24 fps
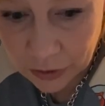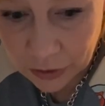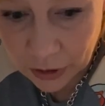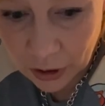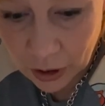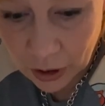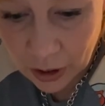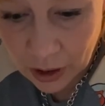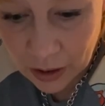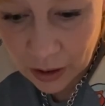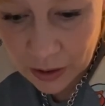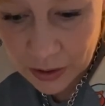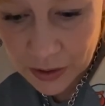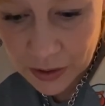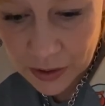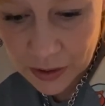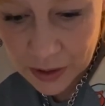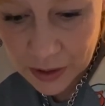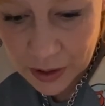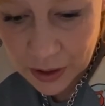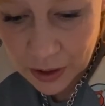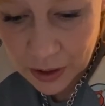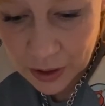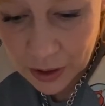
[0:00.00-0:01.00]

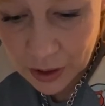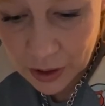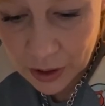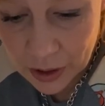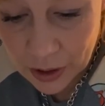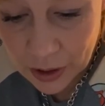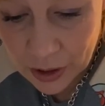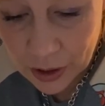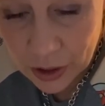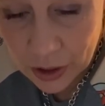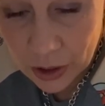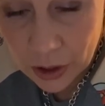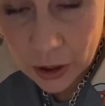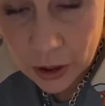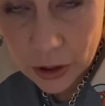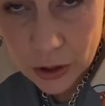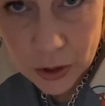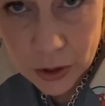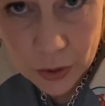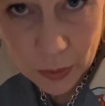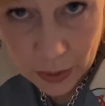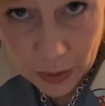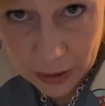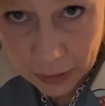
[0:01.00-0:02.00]
lost
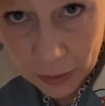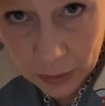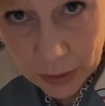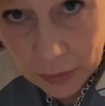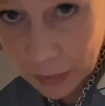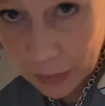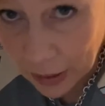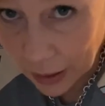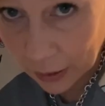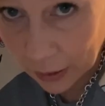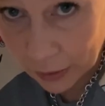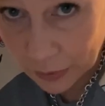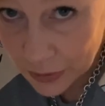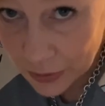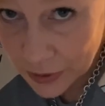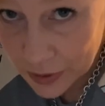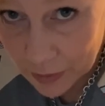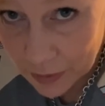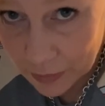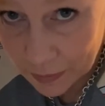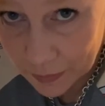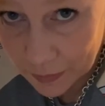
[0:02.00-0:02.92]
21 pounds.